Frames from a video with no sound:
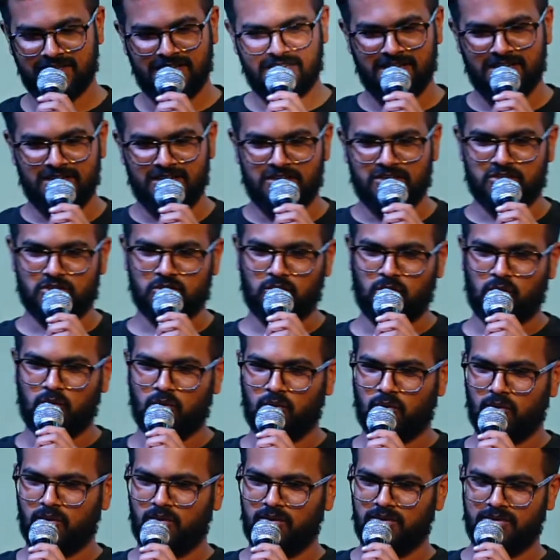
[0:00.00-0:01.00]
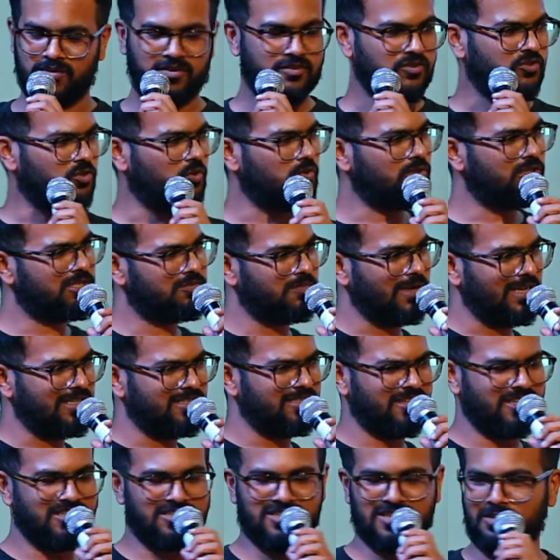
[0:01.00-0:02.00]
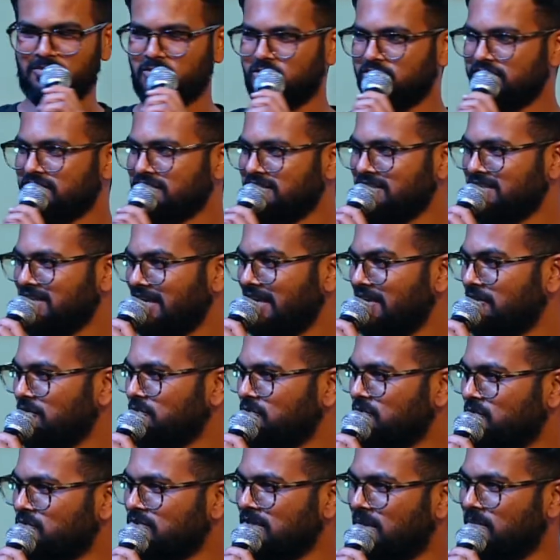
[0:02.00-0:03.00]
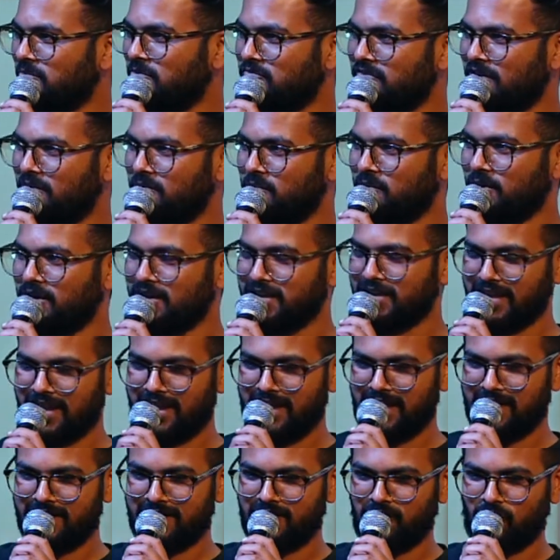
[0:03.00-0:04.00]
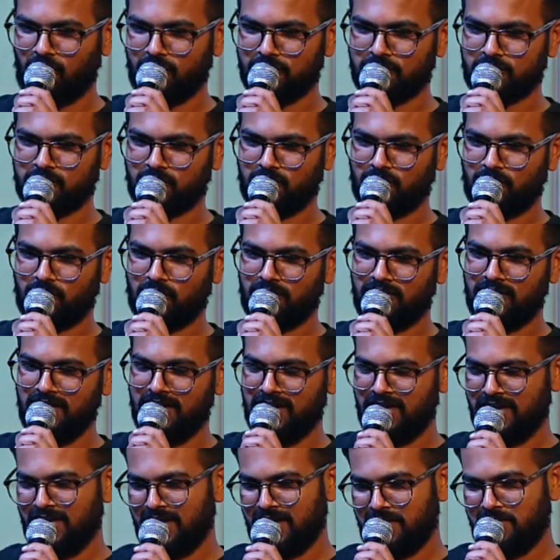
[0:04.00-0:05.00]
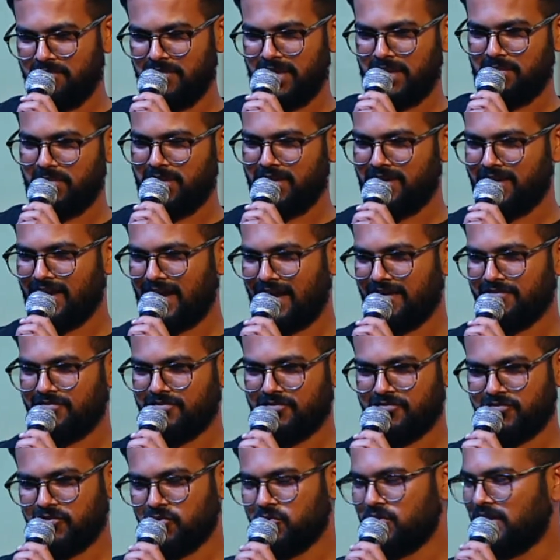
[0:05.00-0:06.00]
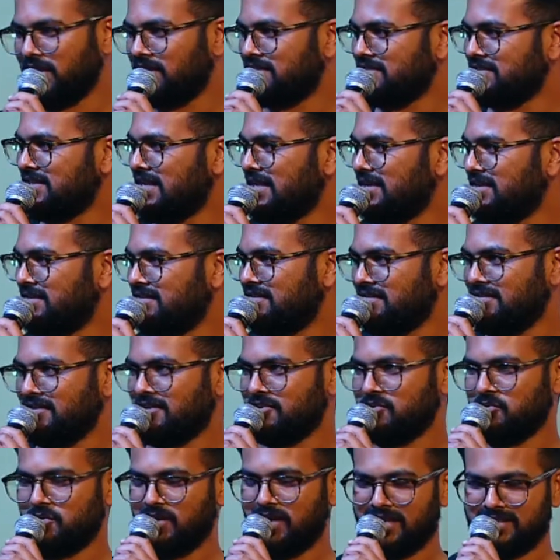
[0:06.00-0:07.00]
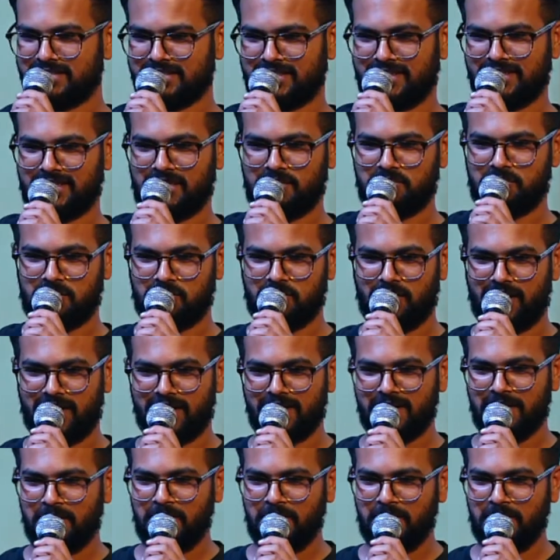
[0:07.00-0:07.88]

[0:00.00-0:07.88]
So through this presentation, I'm going to just take you through some of our work and also maybe have a few things that you guys can keep in mind.